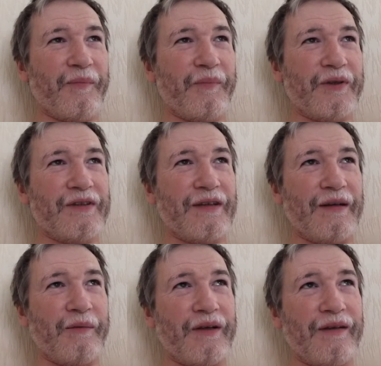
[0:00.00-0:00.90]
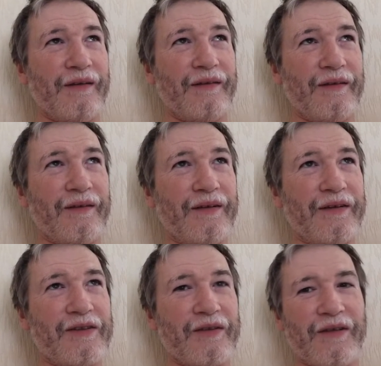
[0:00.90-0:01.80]
But anyway, you know,
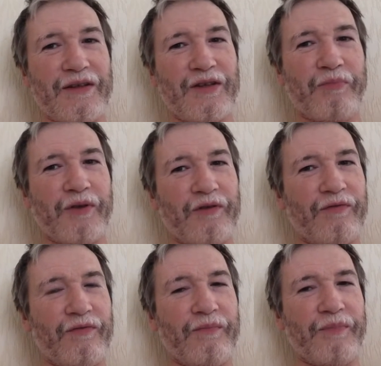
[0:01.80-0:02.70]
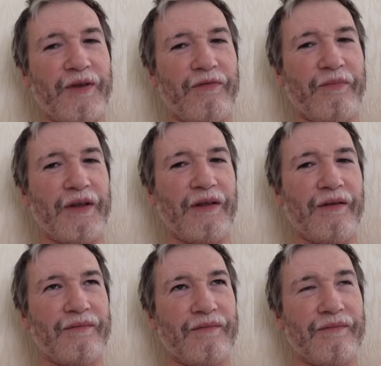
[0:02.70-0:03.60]
there's a bit of me
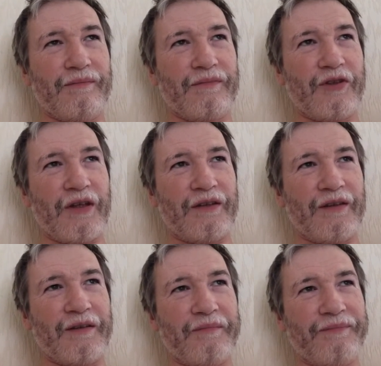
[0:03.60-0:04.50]
chatting.